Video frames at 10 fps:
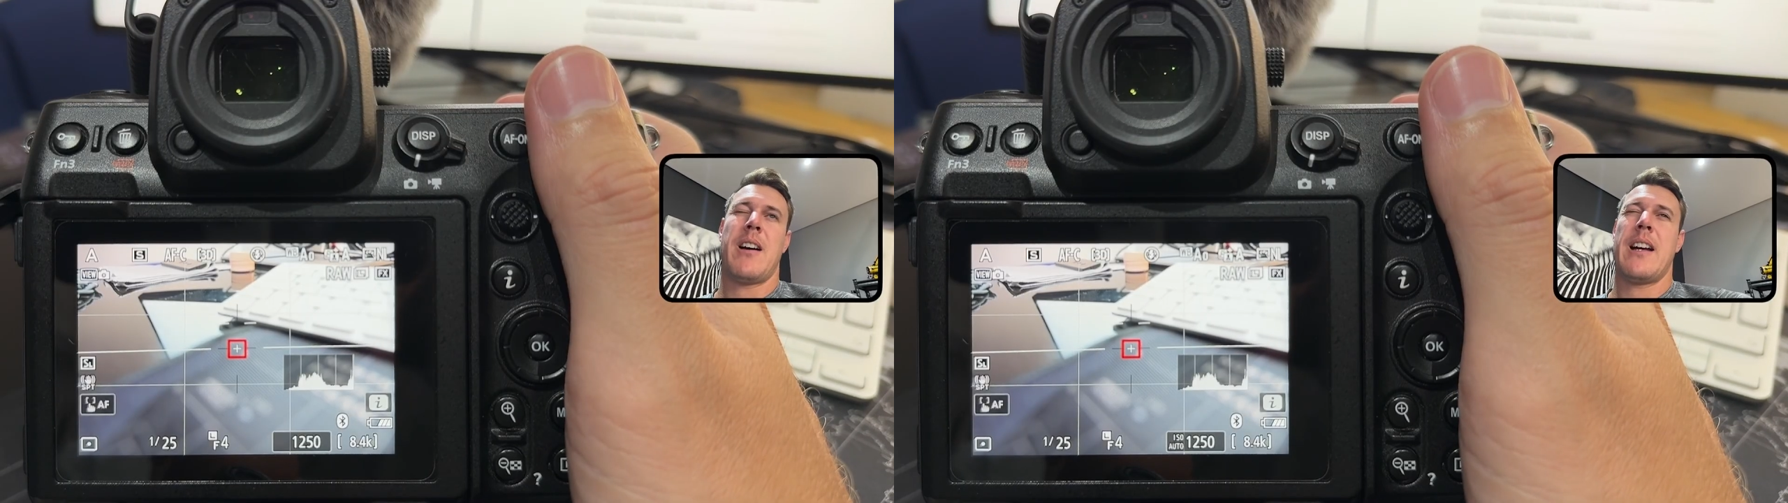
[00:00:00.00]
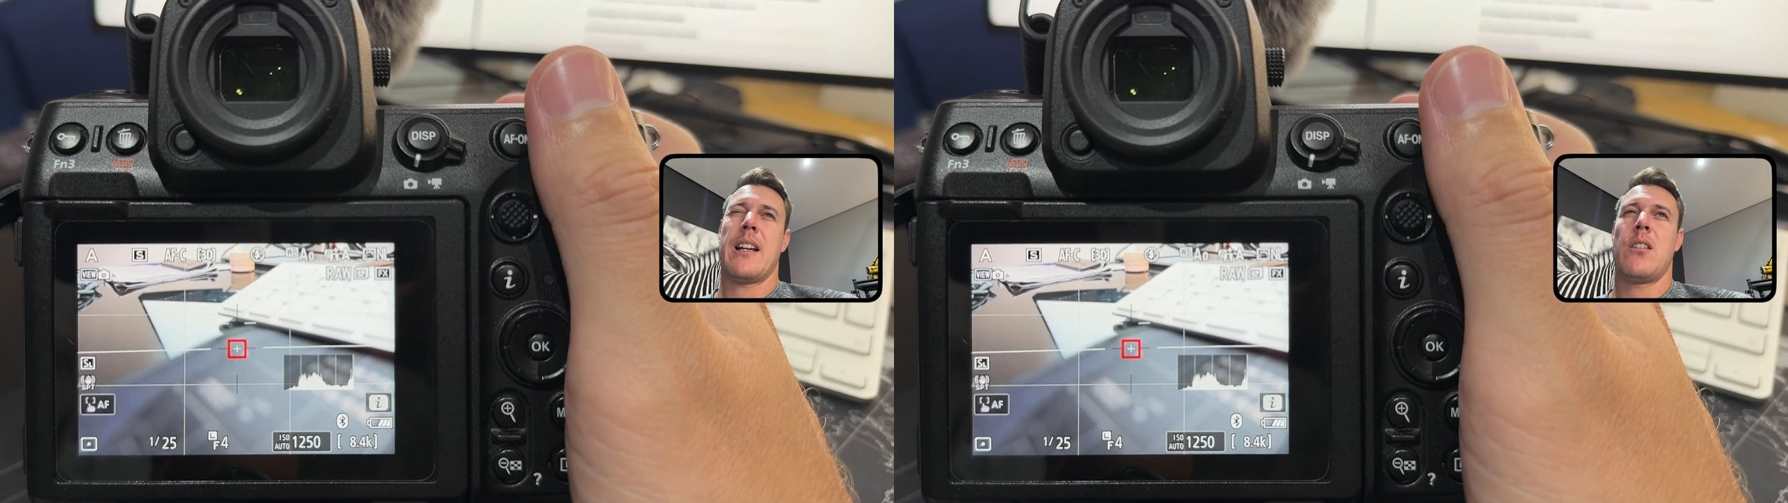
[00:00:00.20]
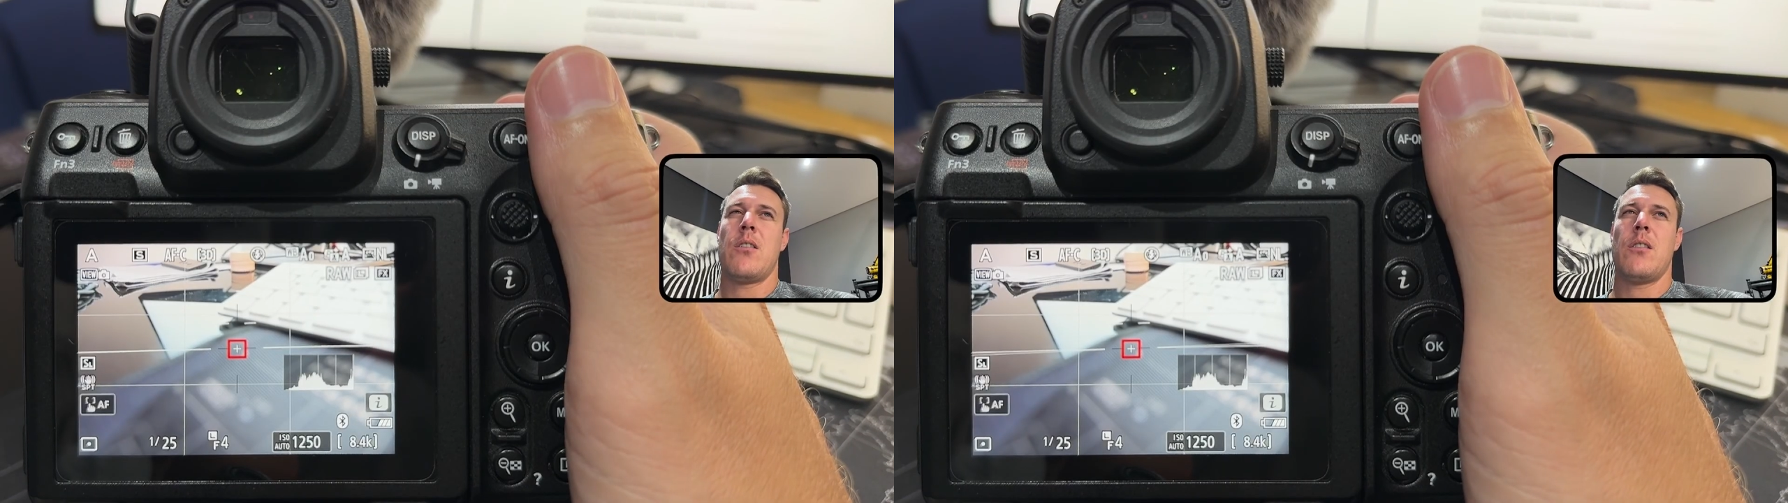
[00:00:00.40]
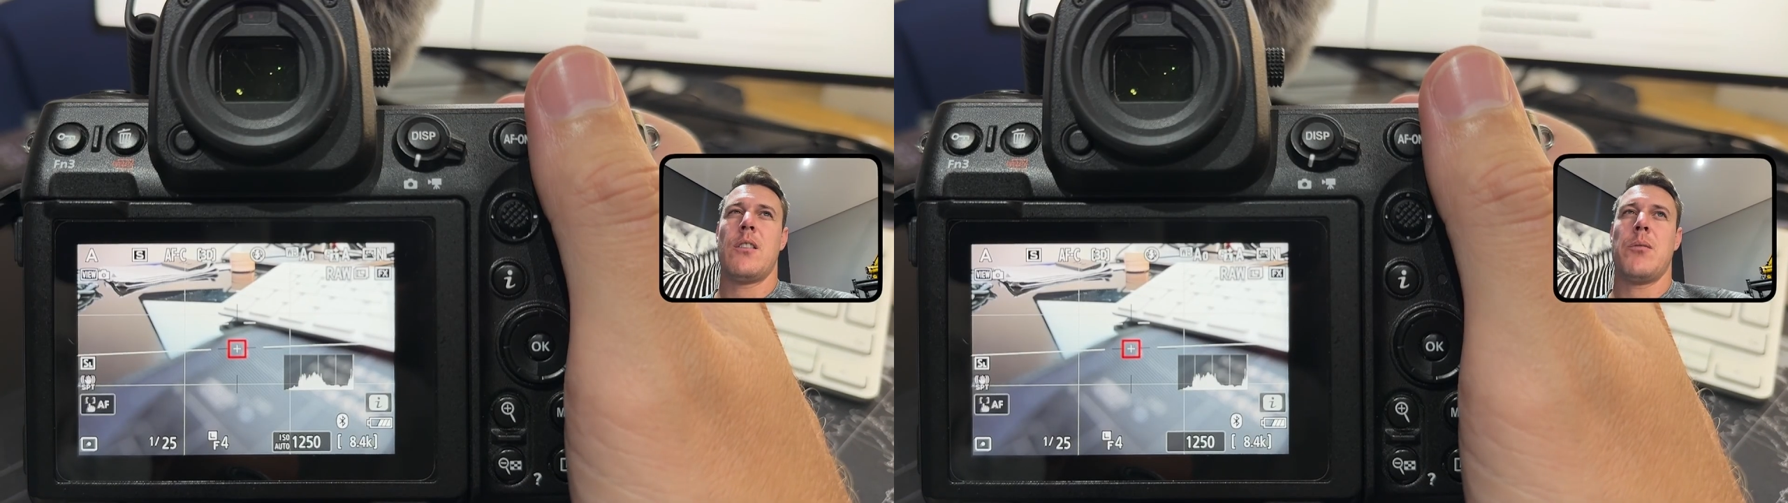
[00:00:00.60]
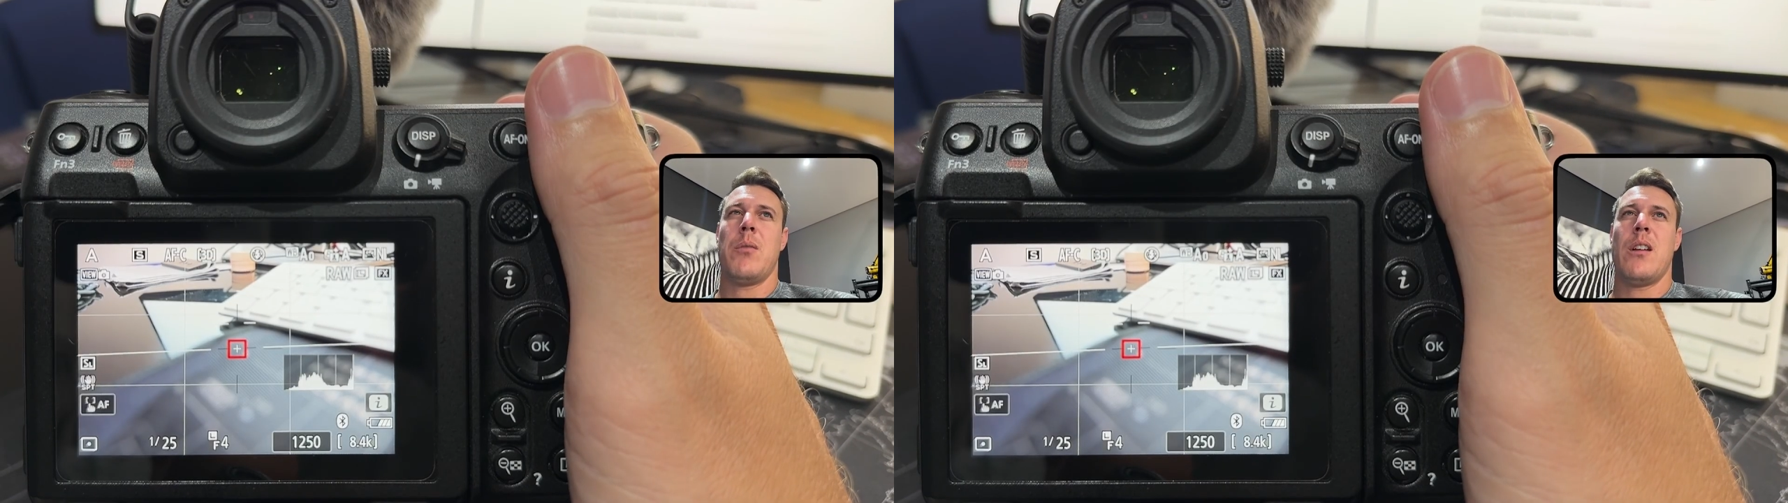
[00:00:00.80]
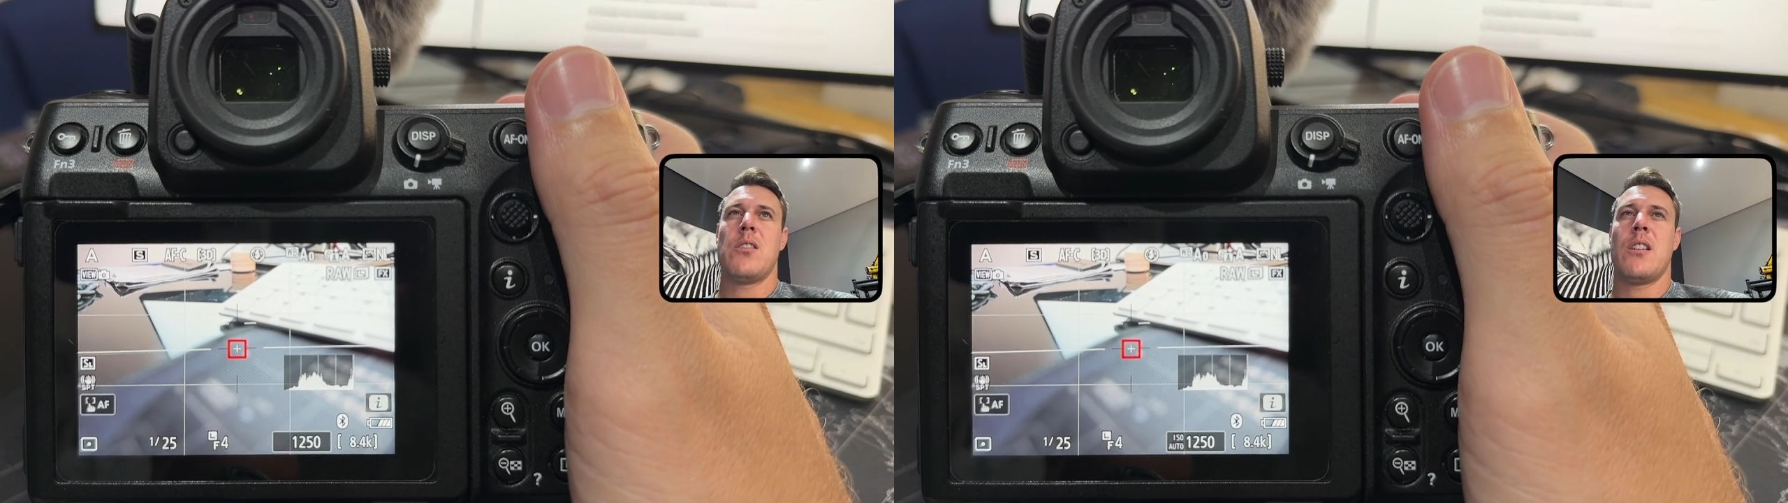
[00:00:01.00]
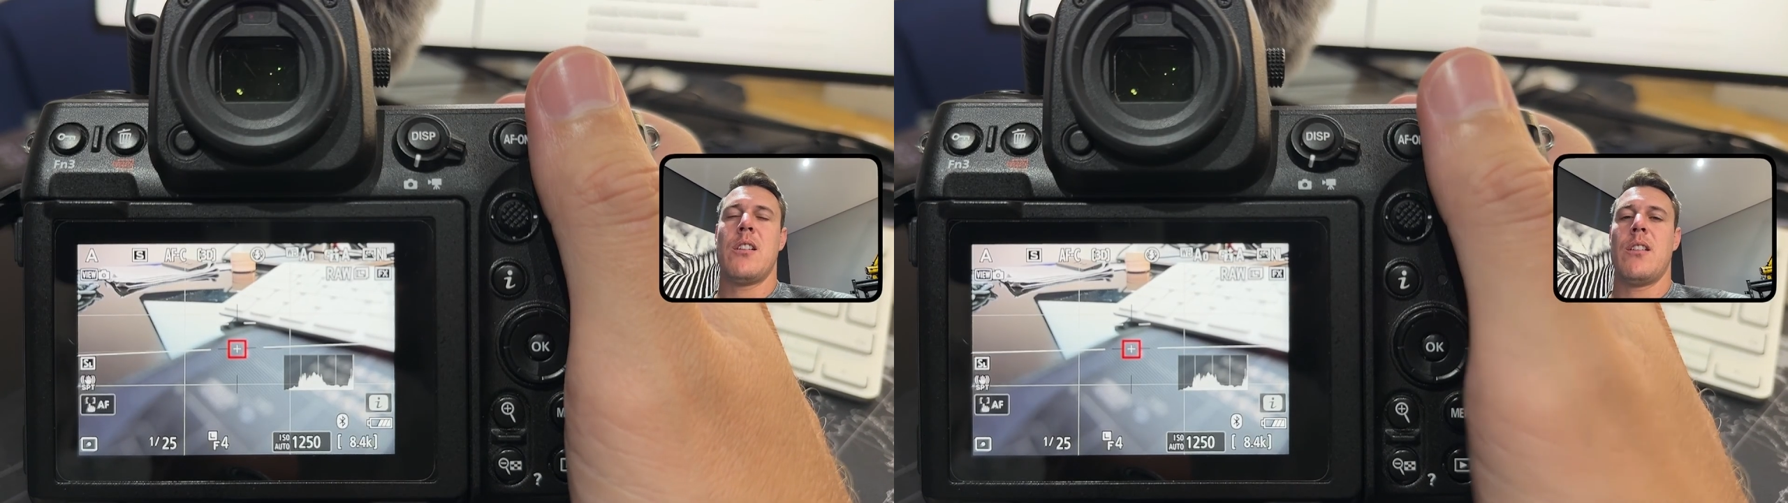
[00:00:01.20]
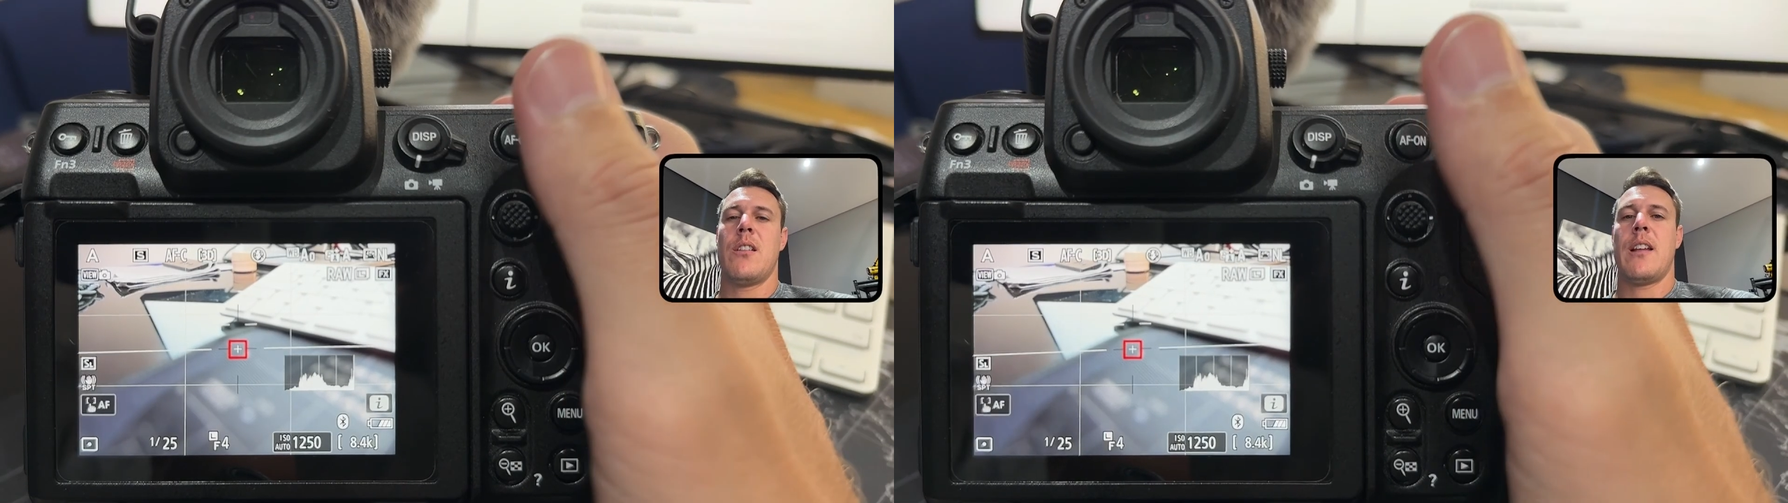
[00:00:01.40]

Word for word: I can't imagine